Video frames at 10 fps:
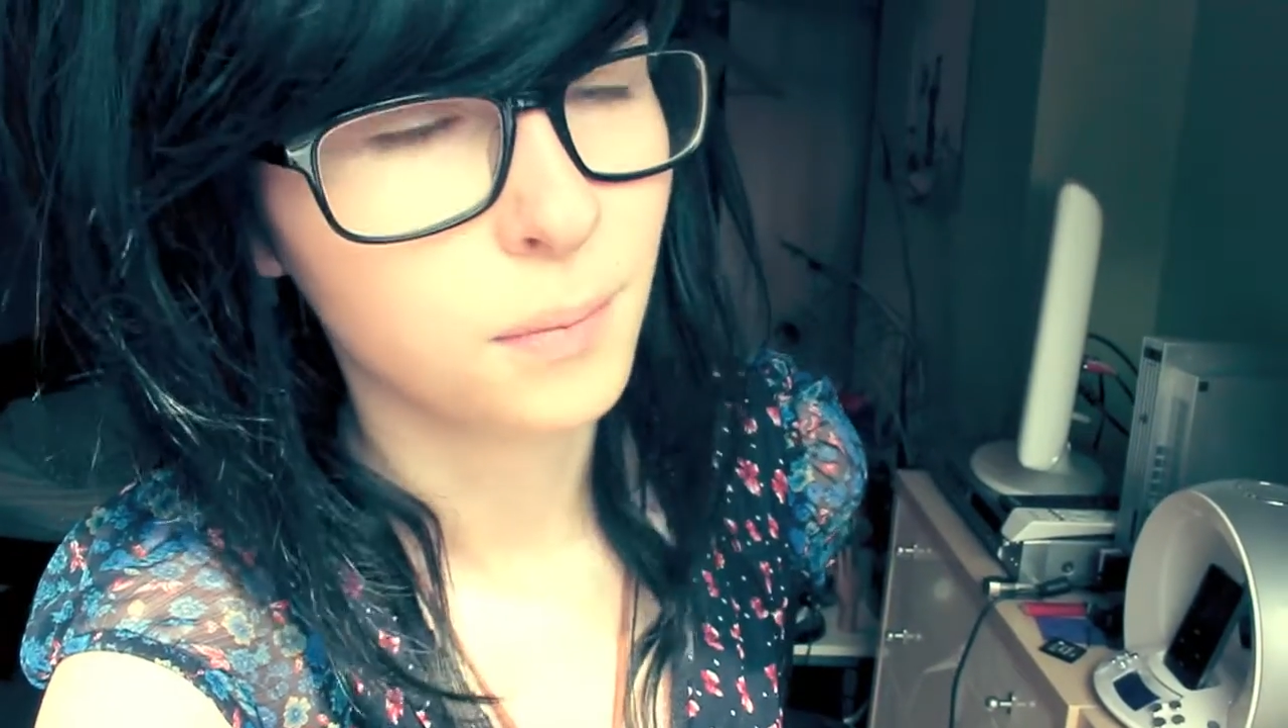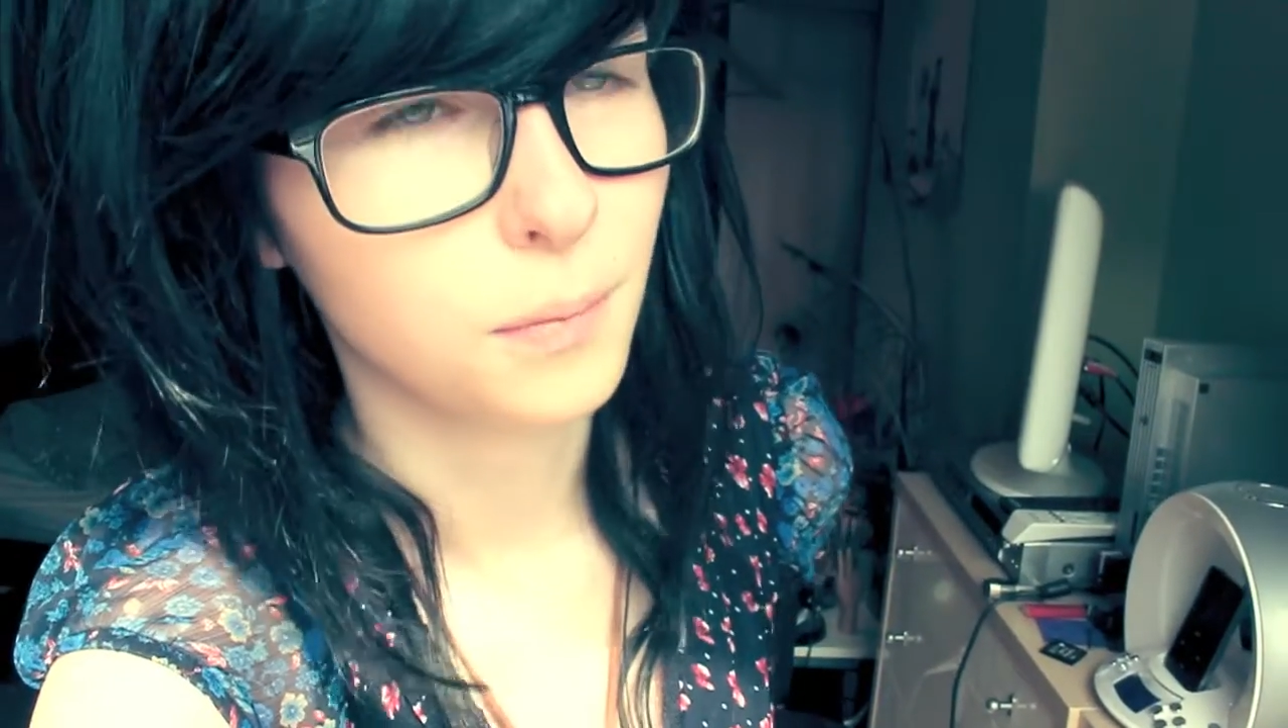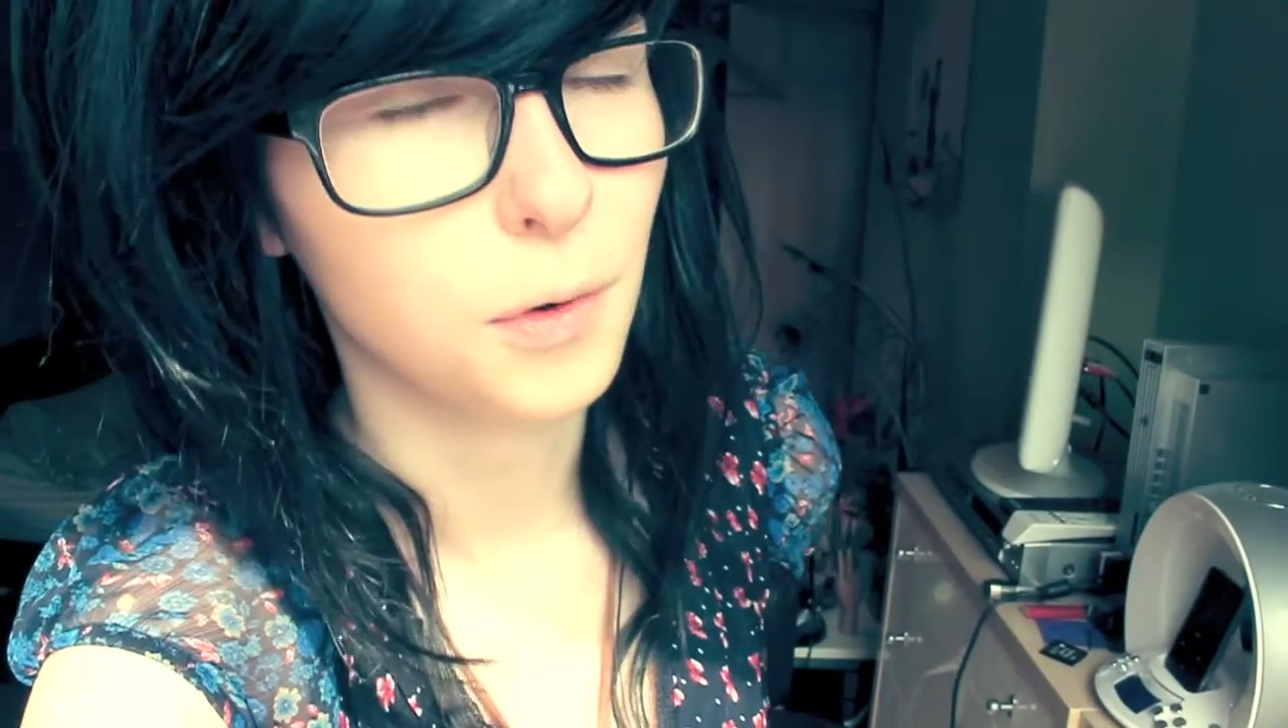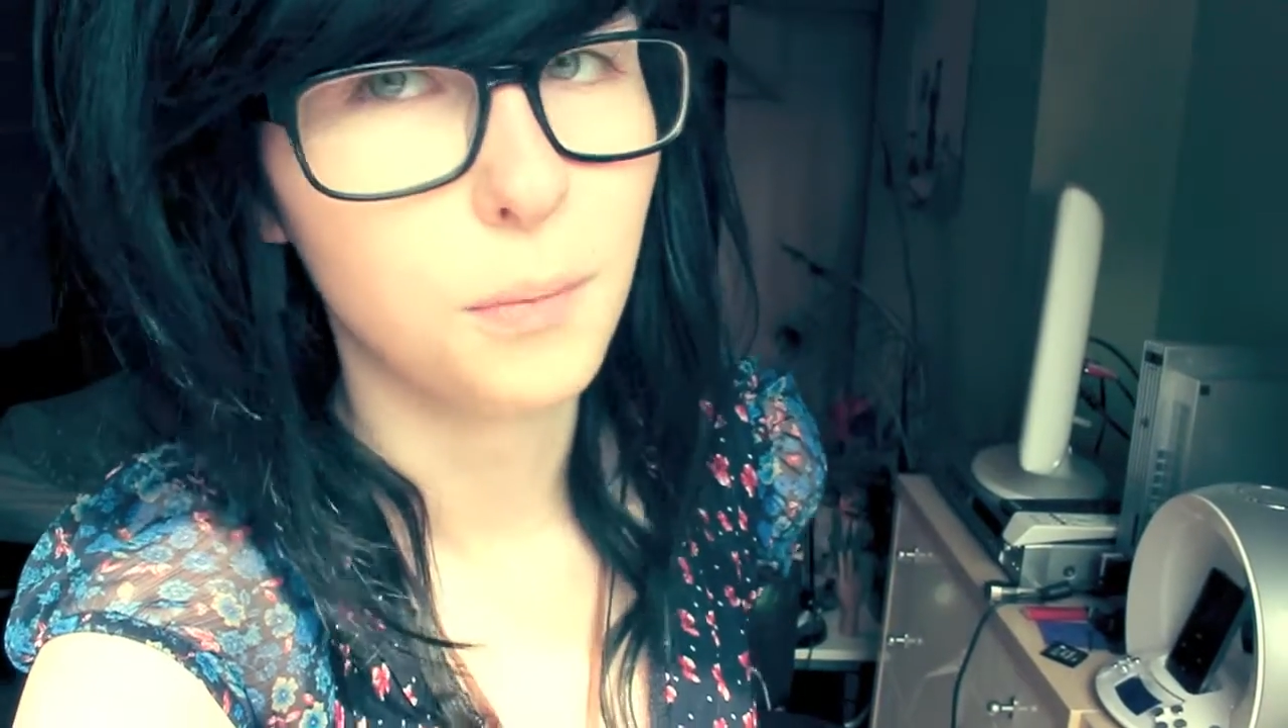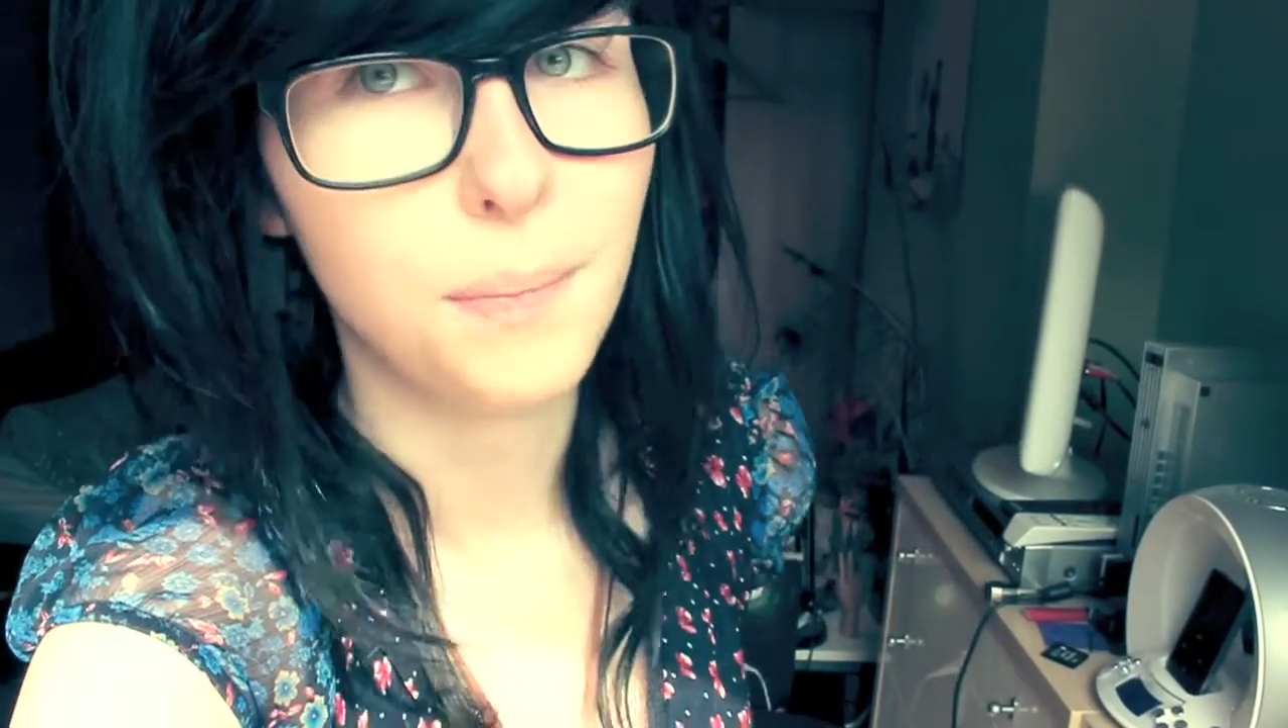
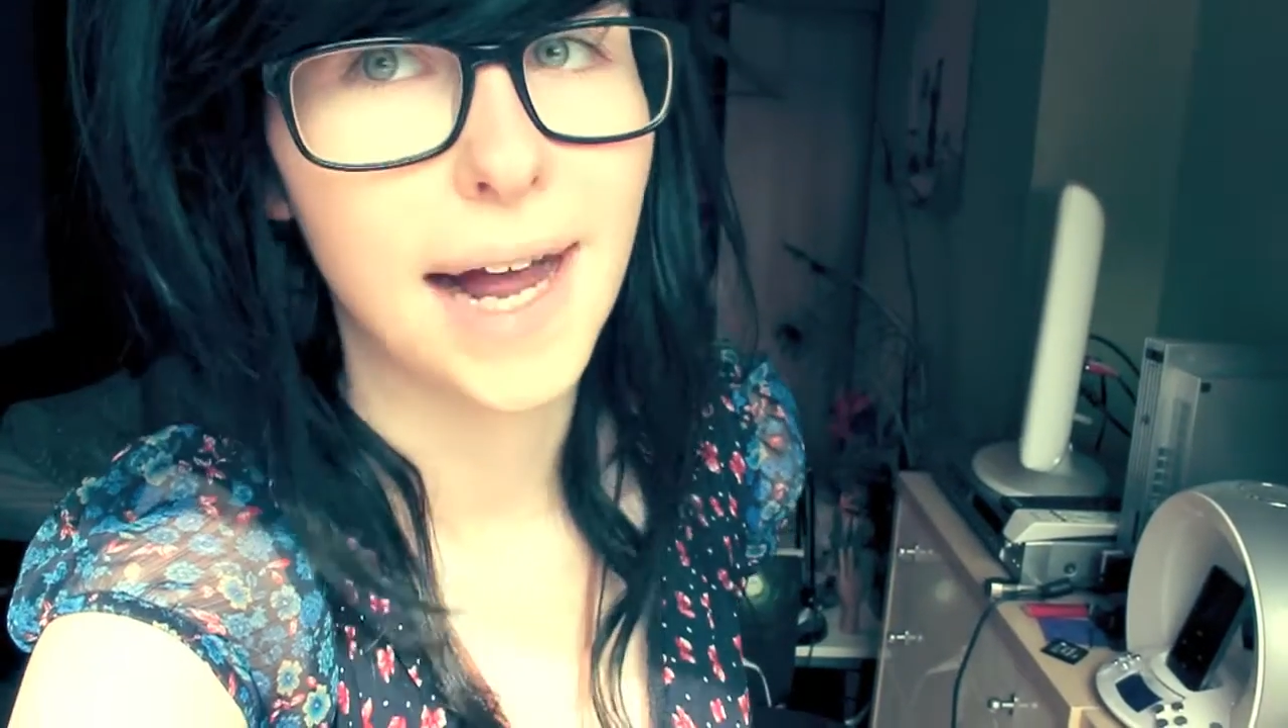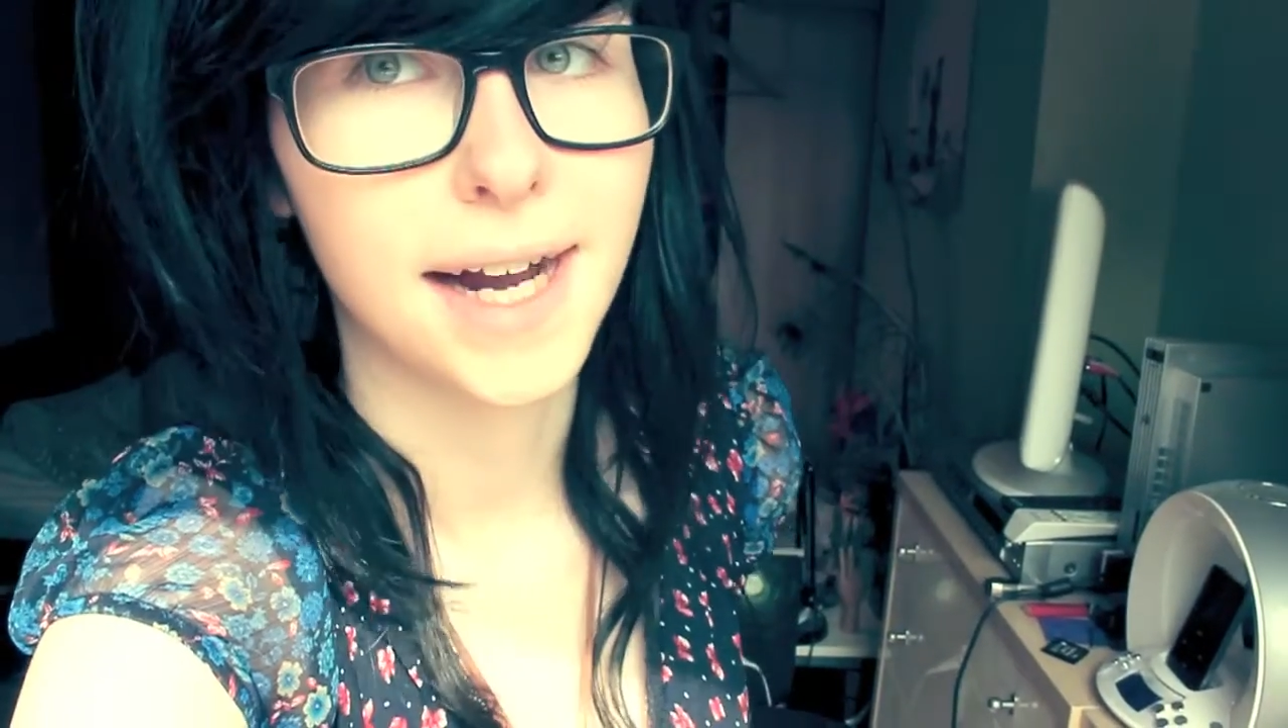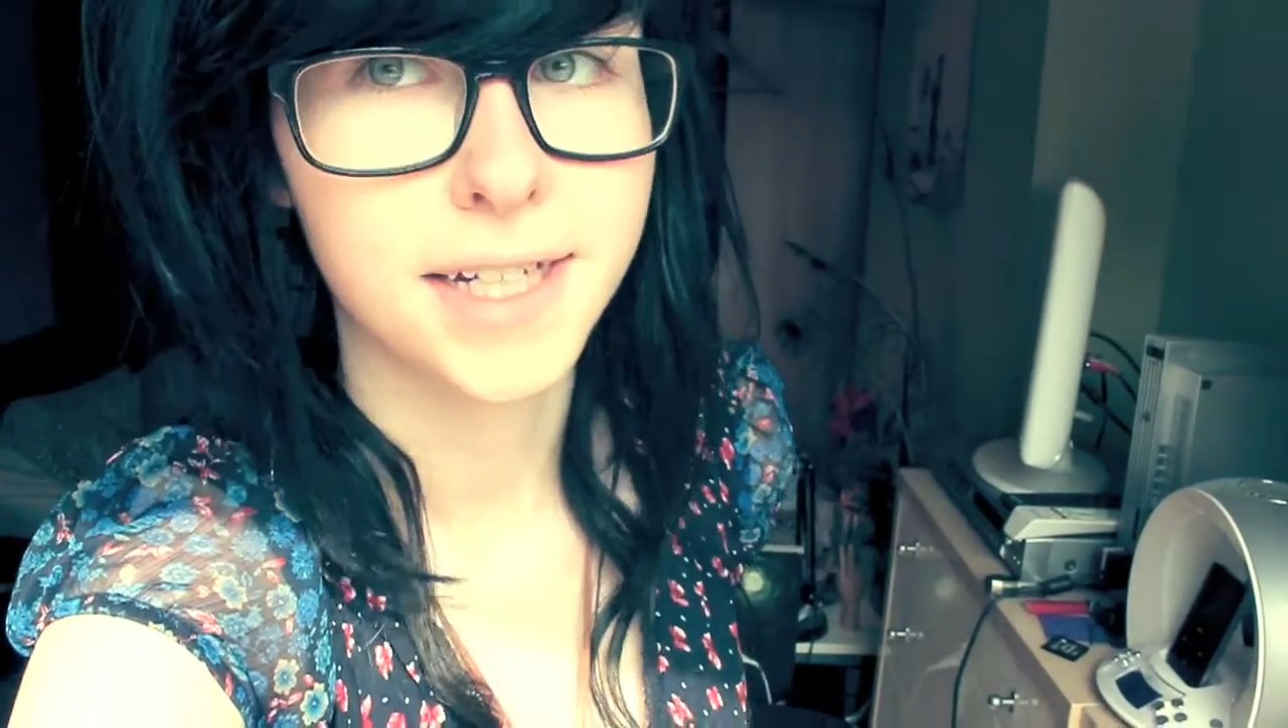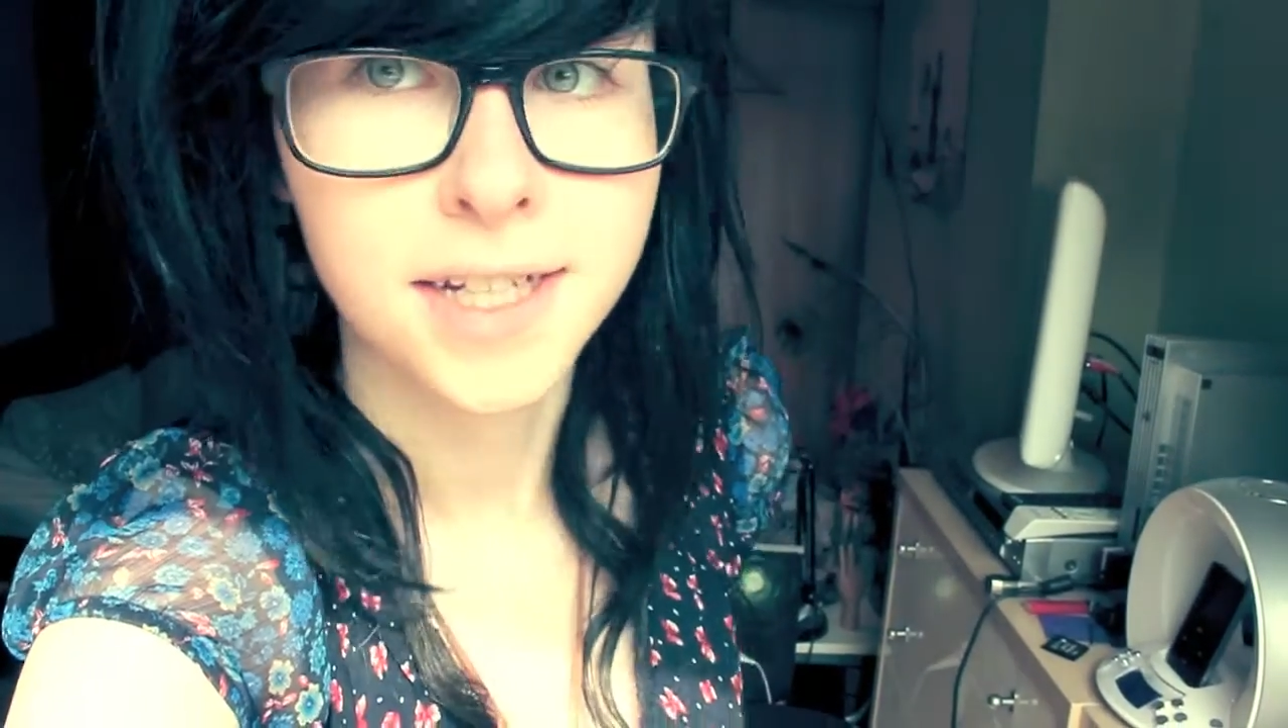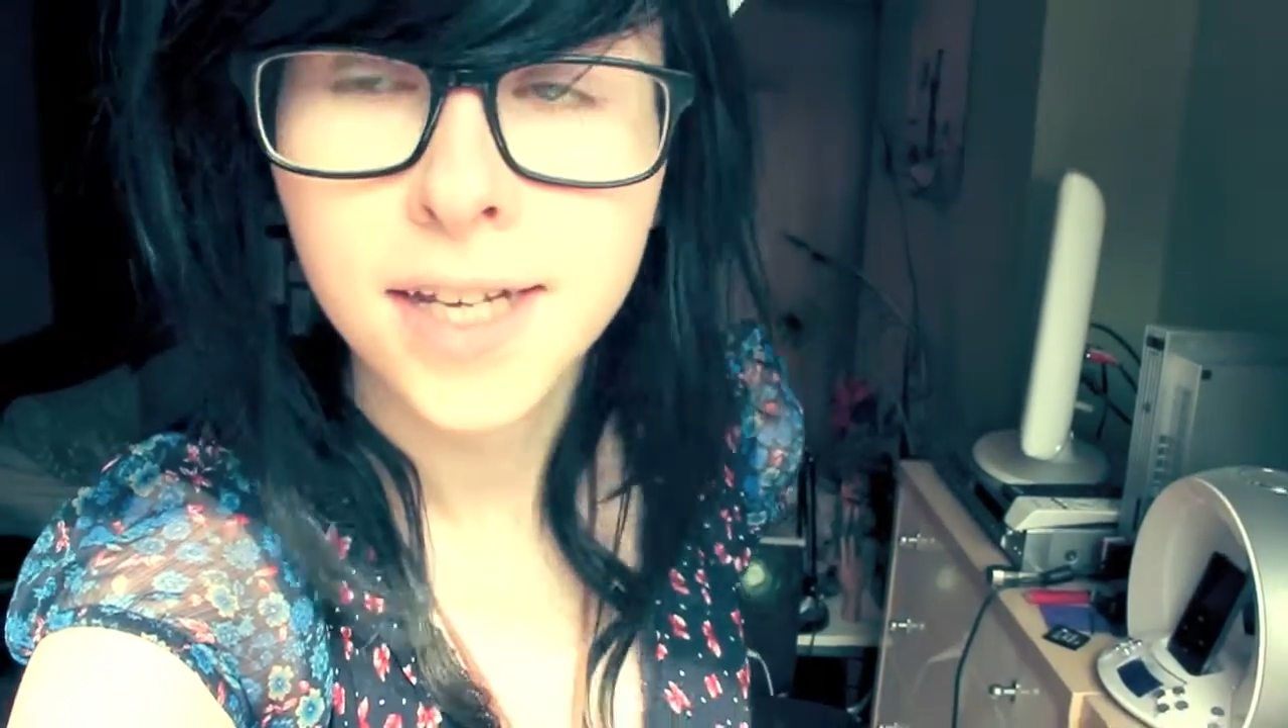more
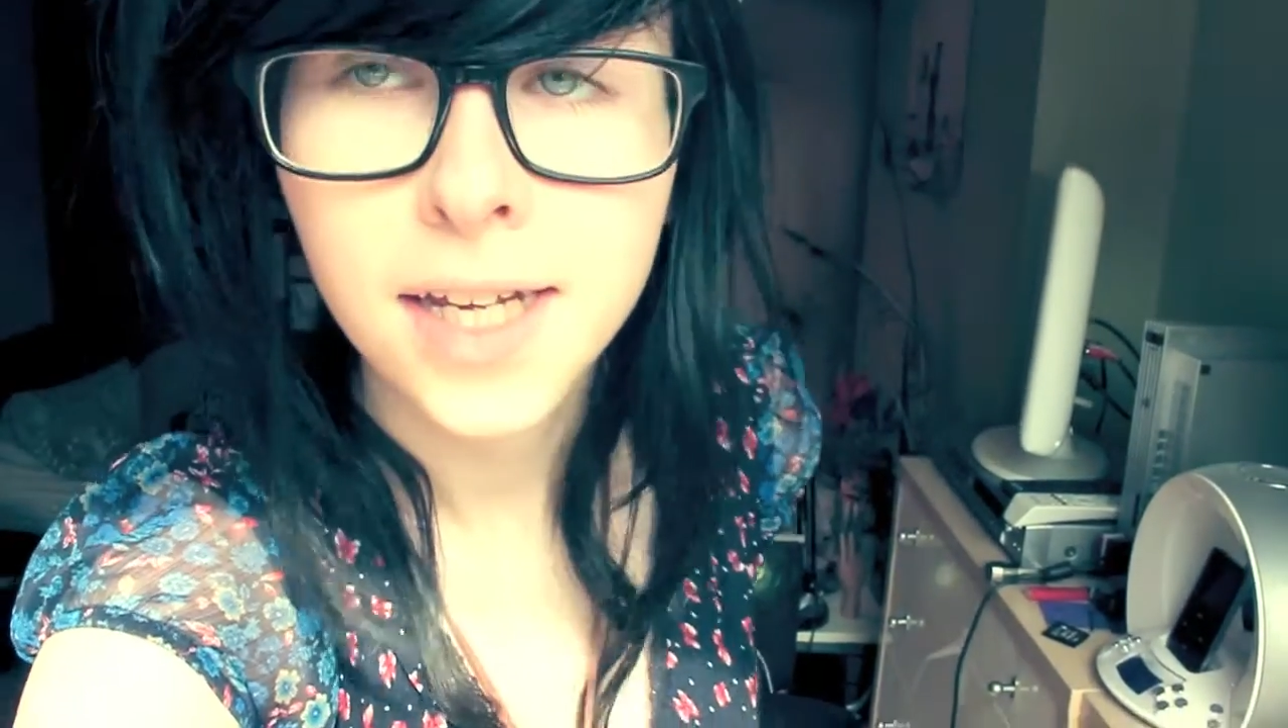bad.